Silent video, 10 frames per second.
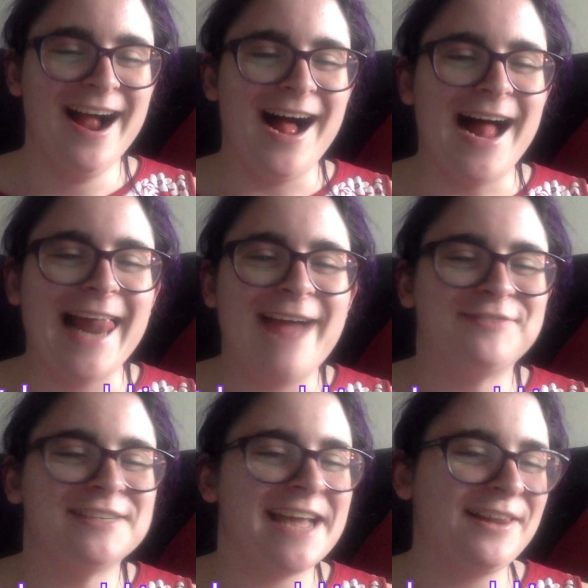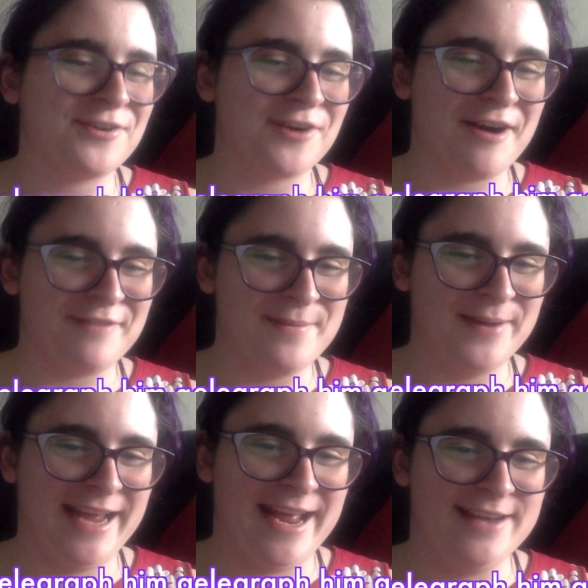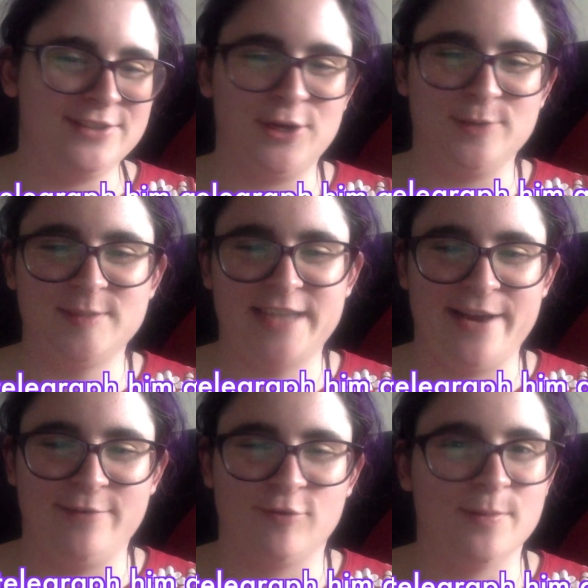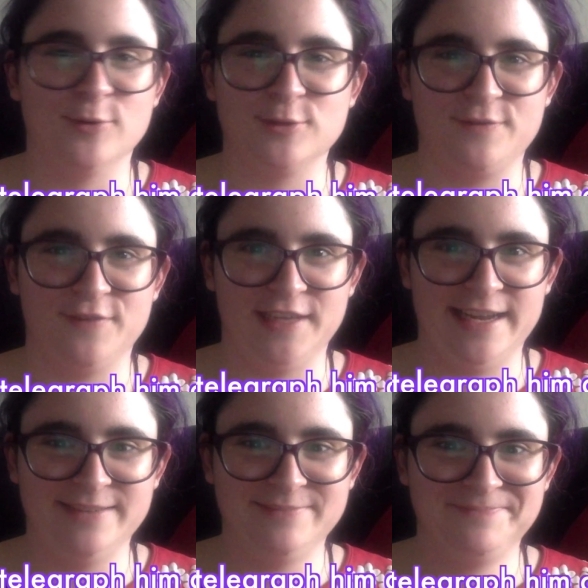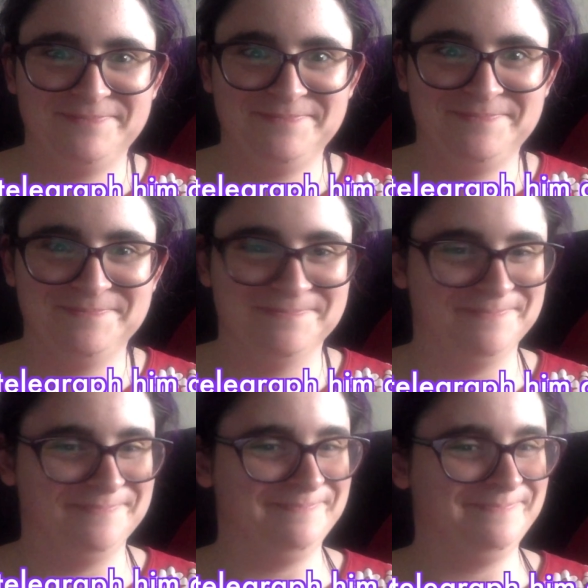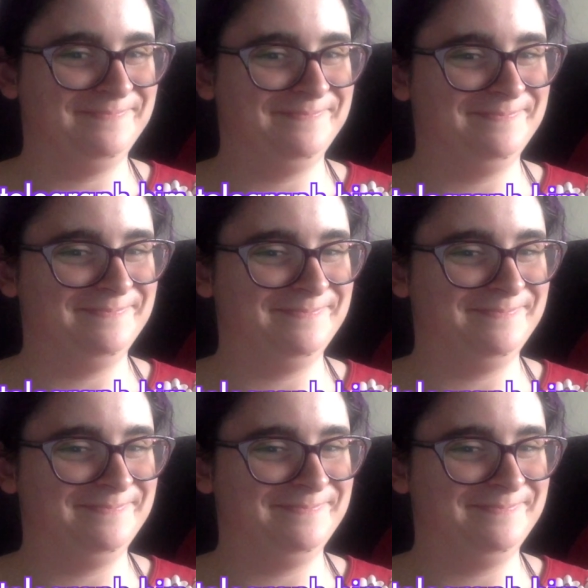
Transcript: I'll have to telegraph him again, Tom said remorsefully. Hmm.